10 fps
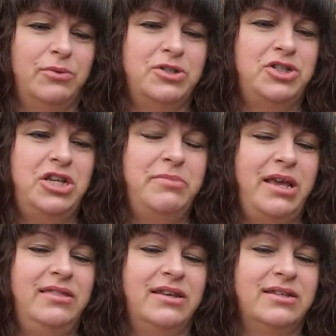But she
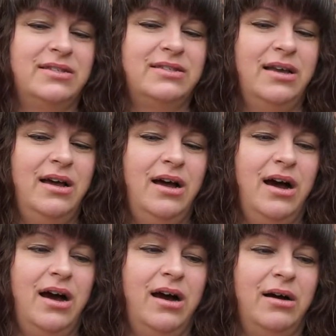made this
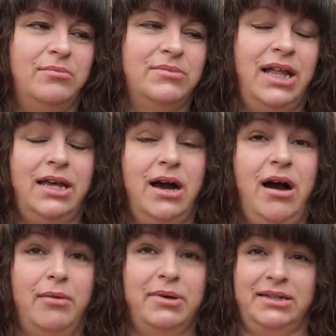like
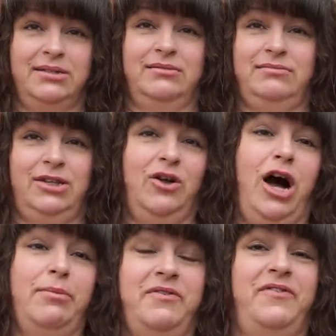little
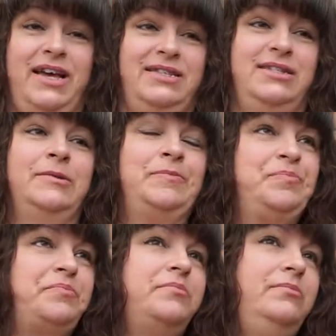hobbit vest,
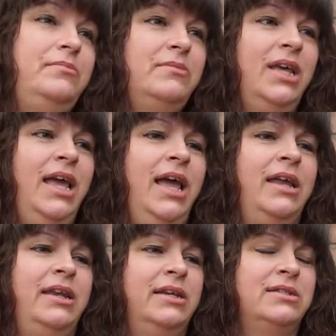
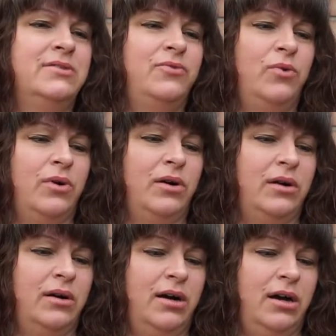and it's
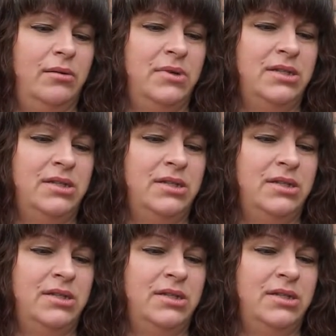for I